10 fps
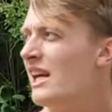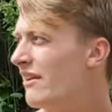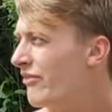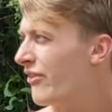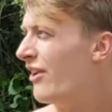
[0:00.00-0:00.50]

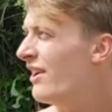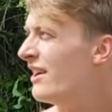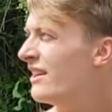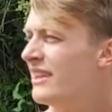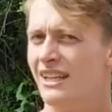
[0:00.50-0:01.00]
If
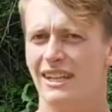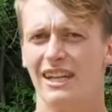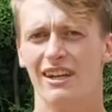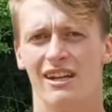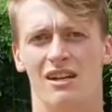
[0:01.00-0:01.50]
they
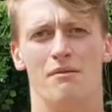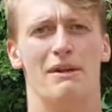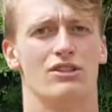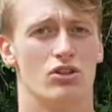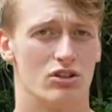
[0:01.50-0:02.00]
did,
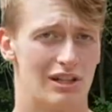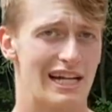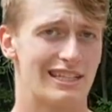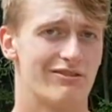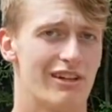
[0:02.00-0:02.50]
make sure you
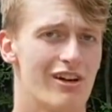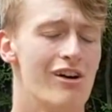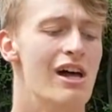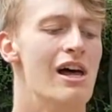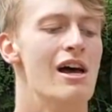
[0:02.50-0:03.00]
like this
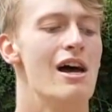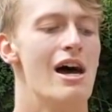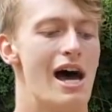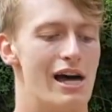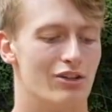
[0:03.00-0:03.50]
video
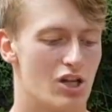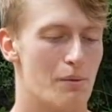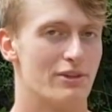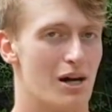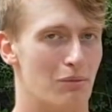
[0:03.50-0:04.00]
and a
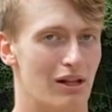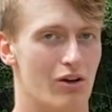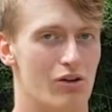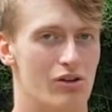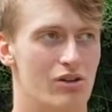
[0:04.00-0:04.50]
comment down
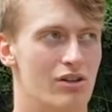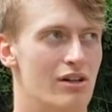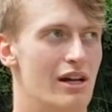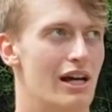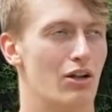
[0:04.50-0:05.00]
below
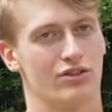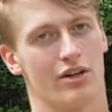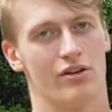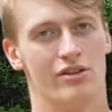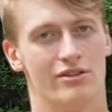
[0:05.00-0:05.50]
and
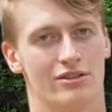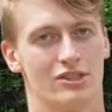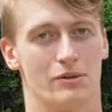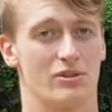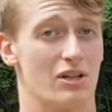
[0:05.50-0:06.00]
also
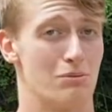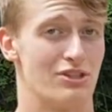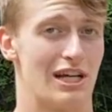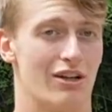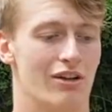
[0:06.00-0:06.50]
subscribe to my
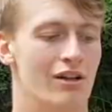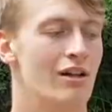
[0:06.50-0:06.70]
channel.